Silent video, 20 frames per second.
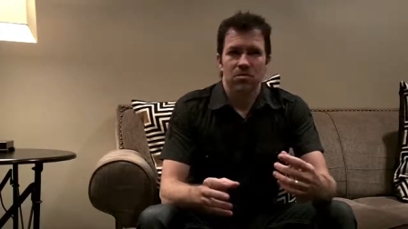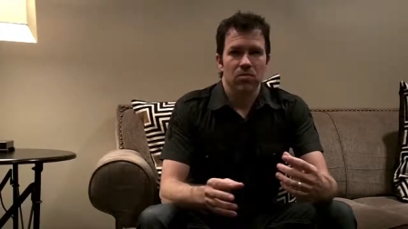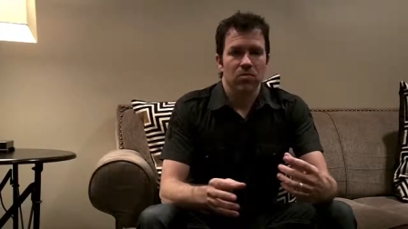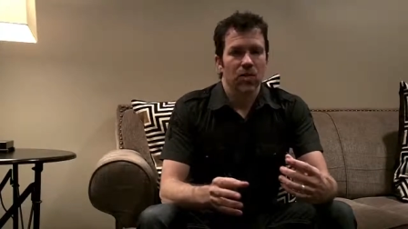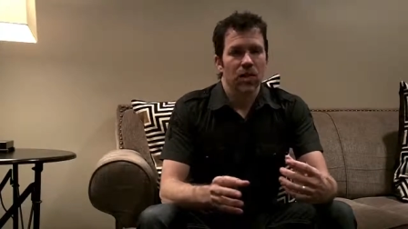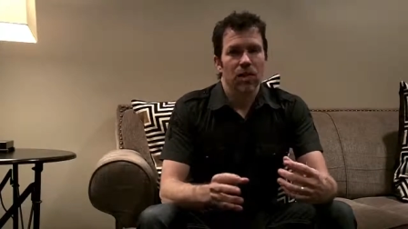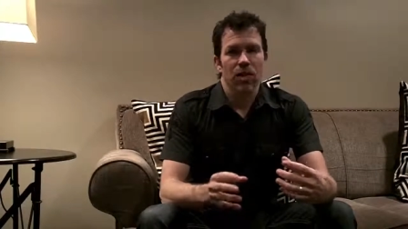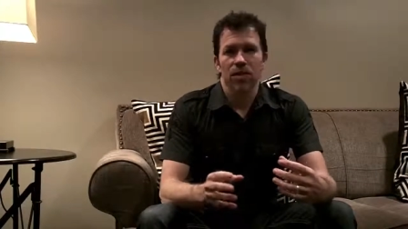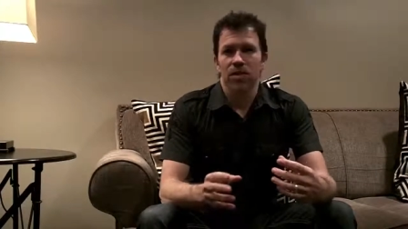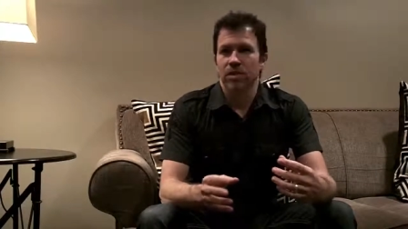
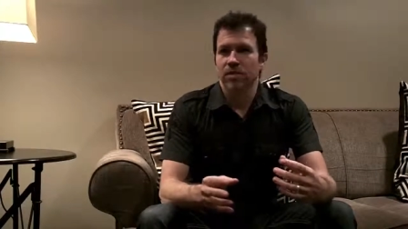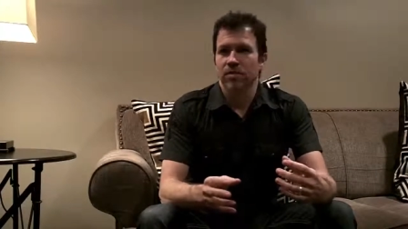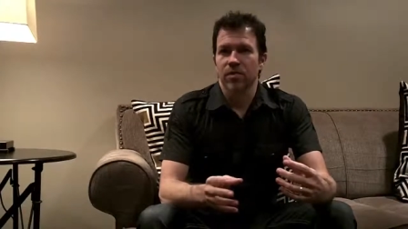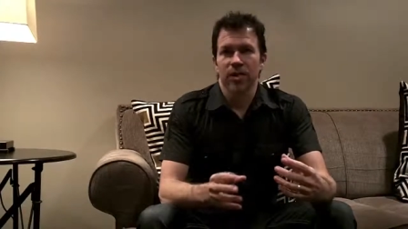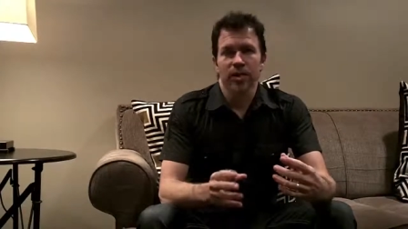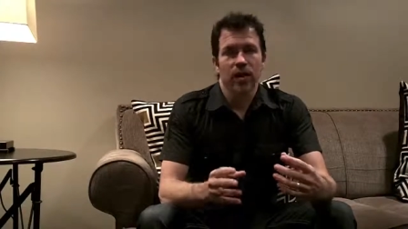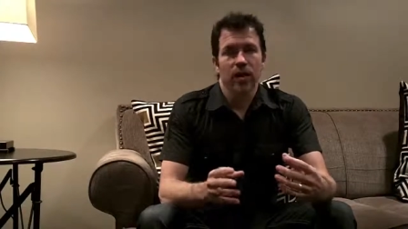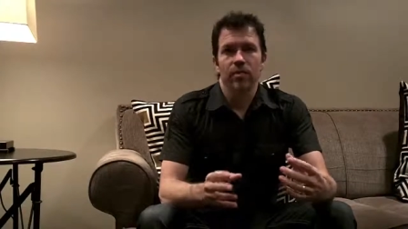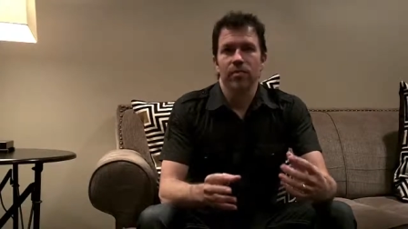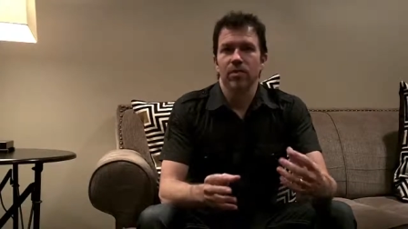
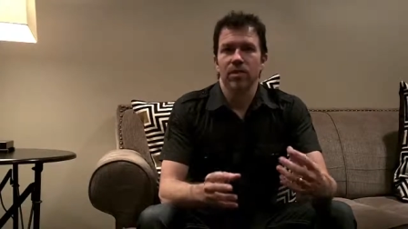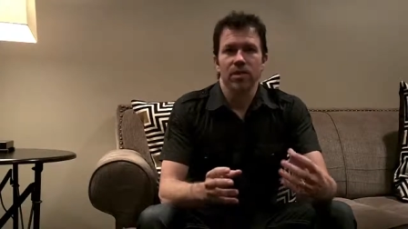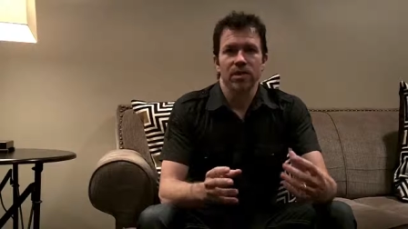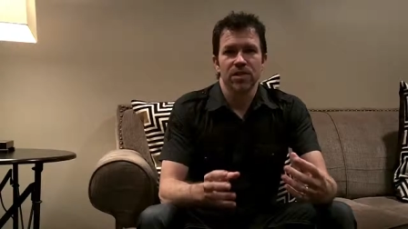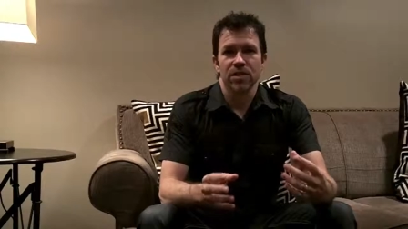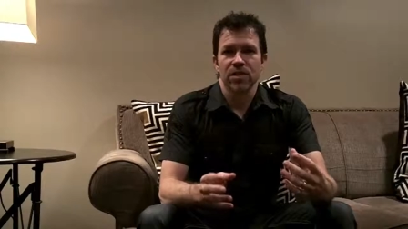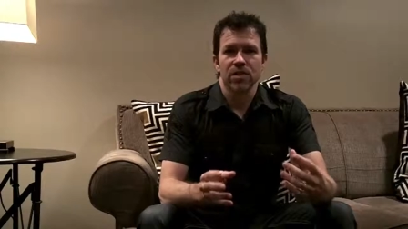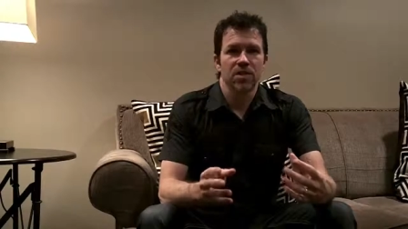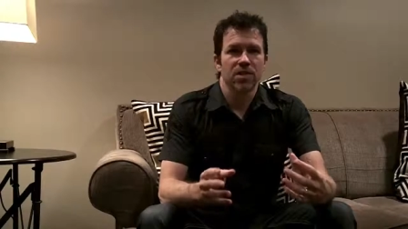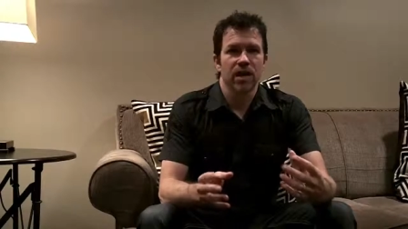relatively
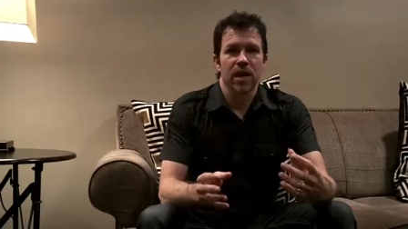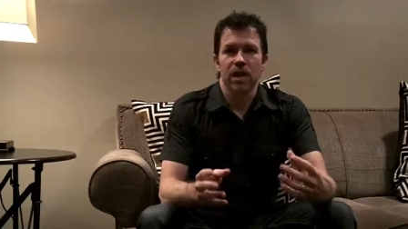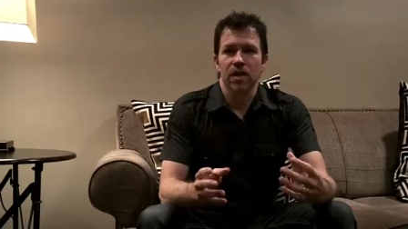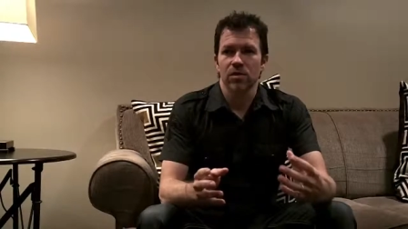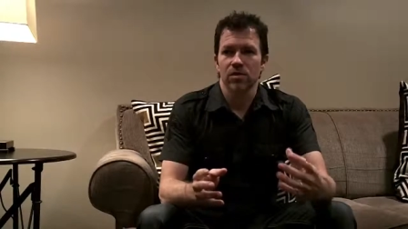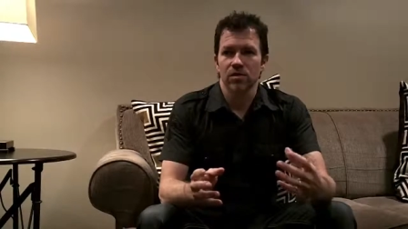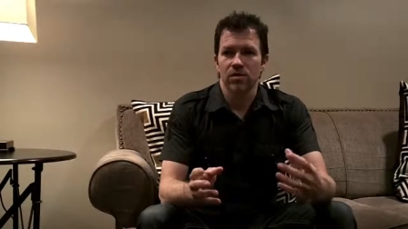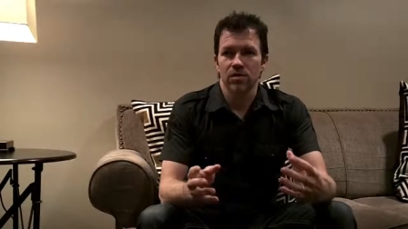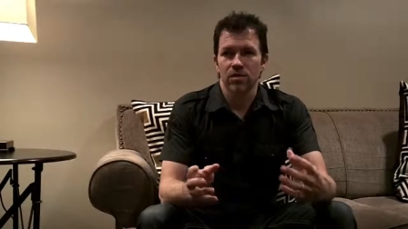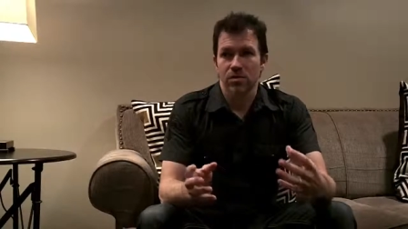unpleasing
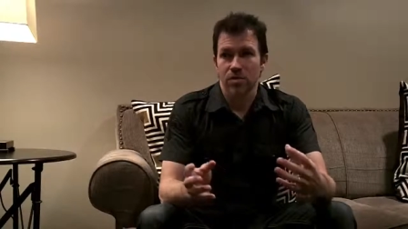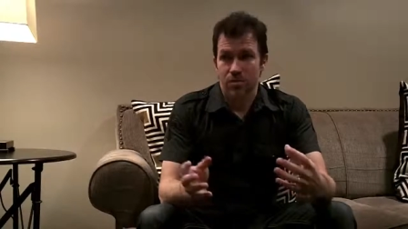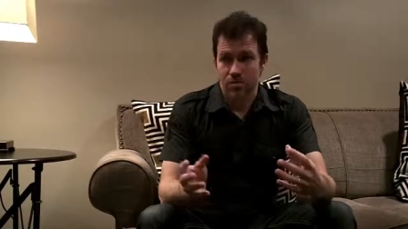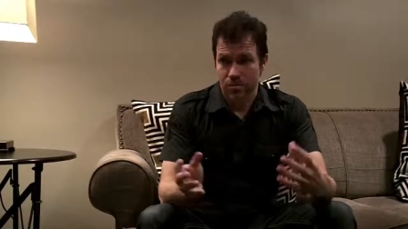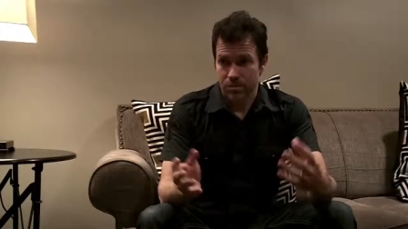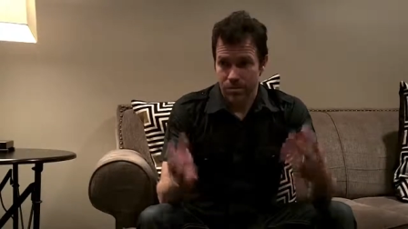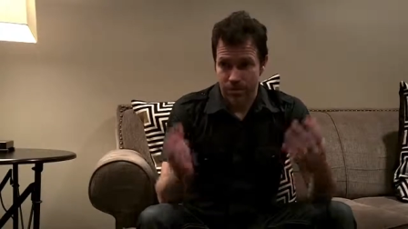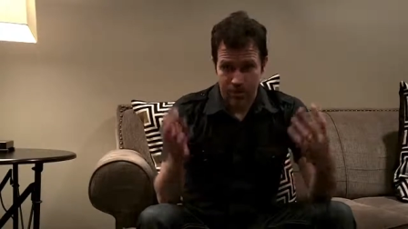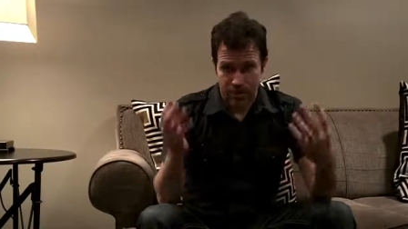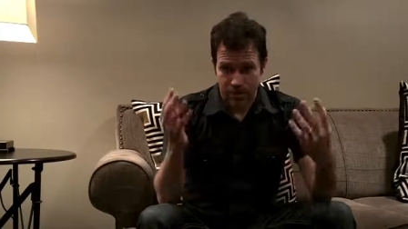sounds